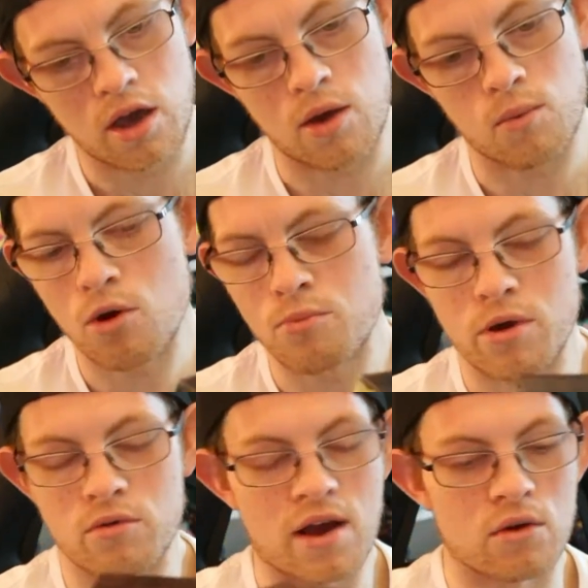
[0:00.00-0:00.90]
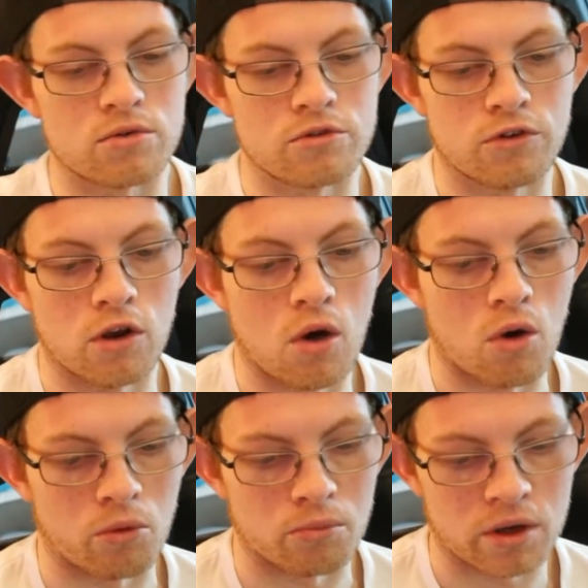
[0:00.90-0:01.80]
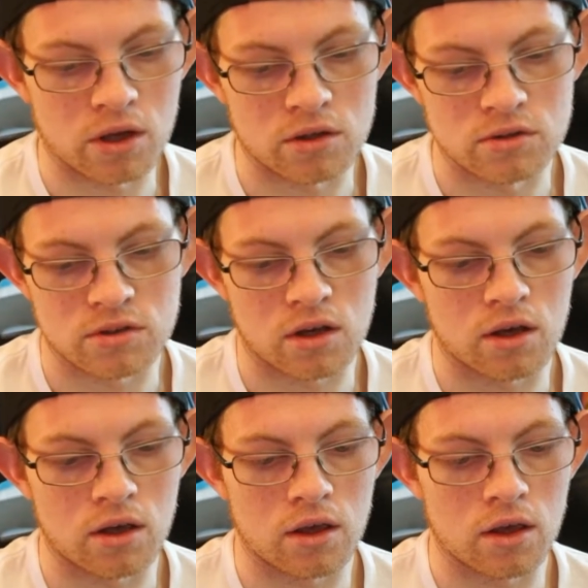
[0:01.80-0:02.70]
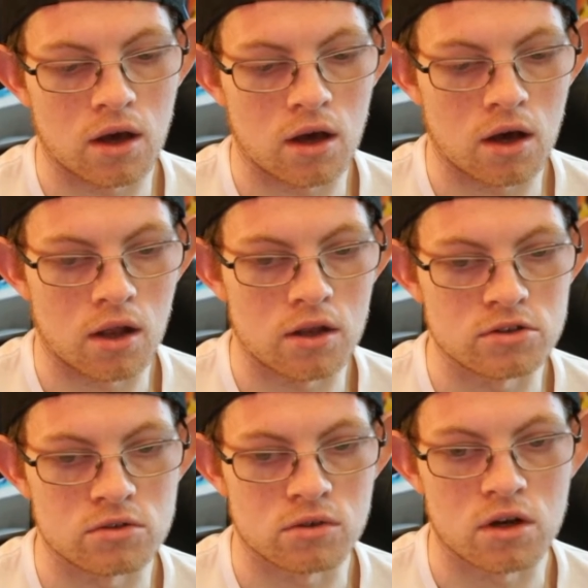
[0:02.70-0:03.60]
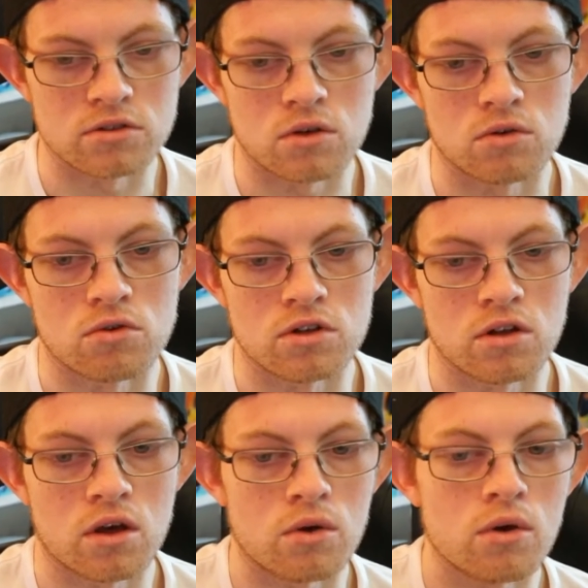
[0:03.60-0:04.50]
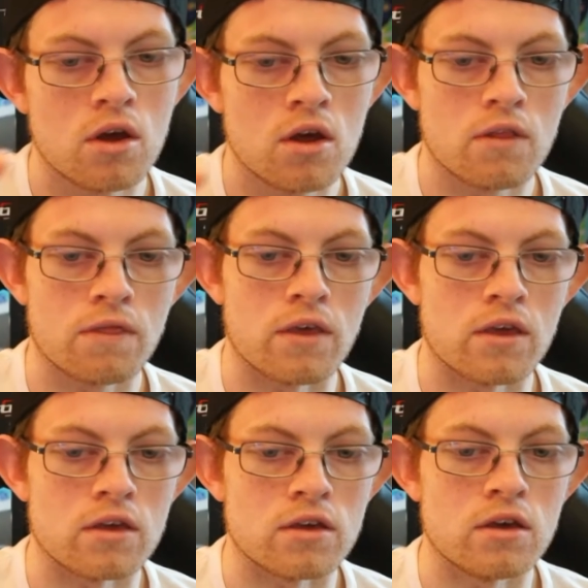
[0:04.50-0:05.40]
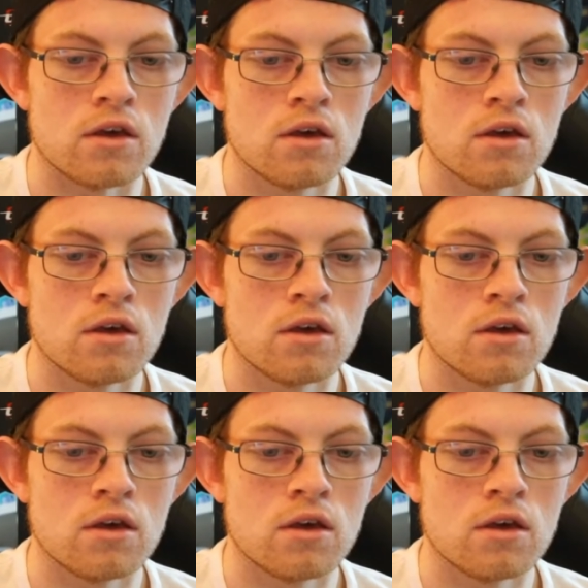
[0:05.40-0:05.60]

It won't be around for long because, unless you guys don't already know, the